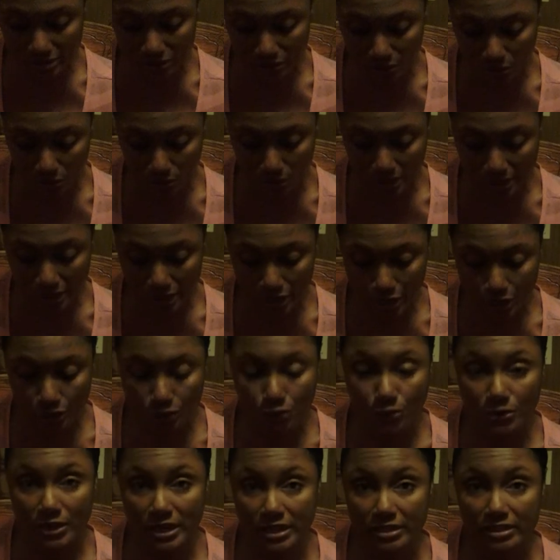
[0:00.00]
the court
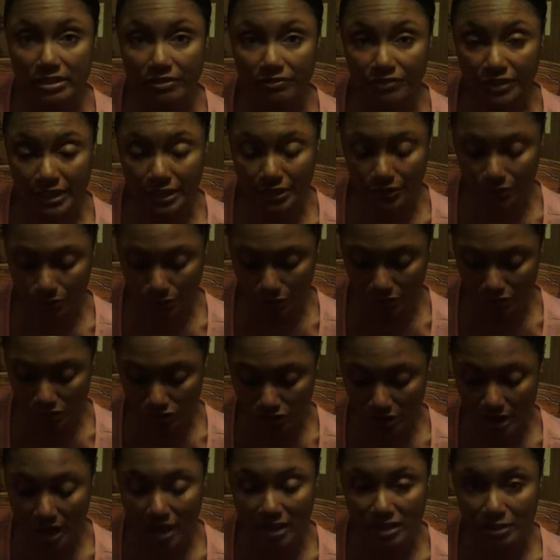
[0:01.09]
to intervene on the
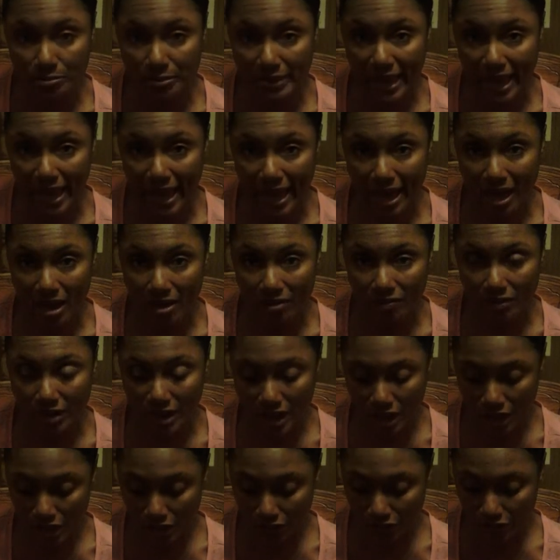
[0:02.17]
child's behalf.
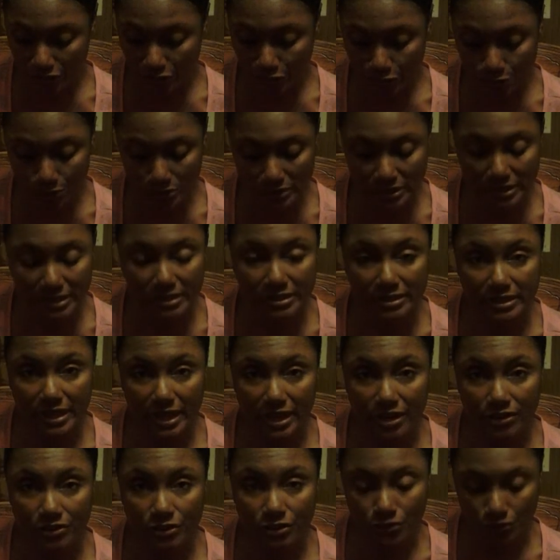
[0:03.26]
They use the
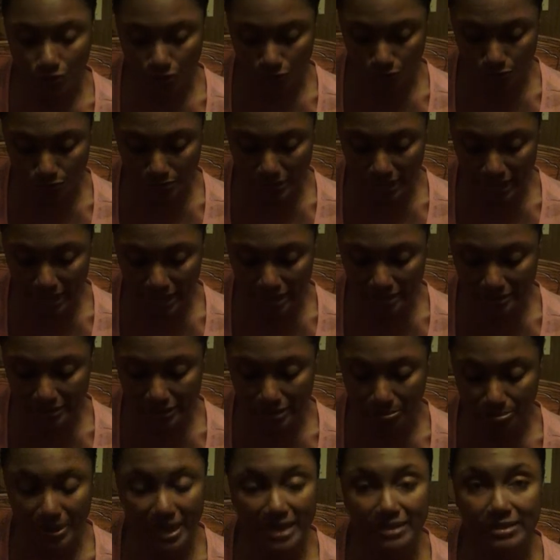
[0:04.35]
standard known as
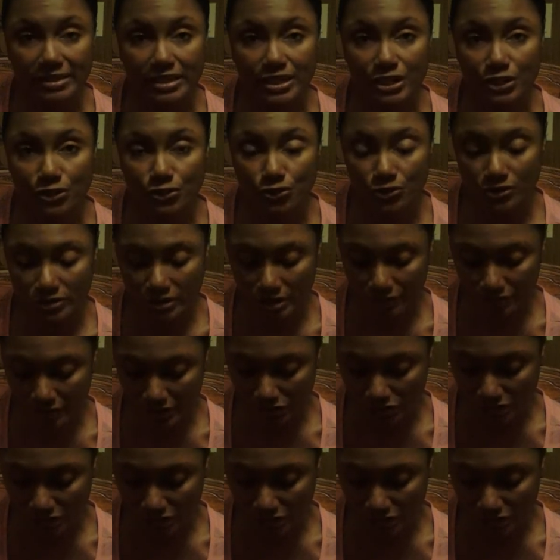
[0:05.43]
the best interest of the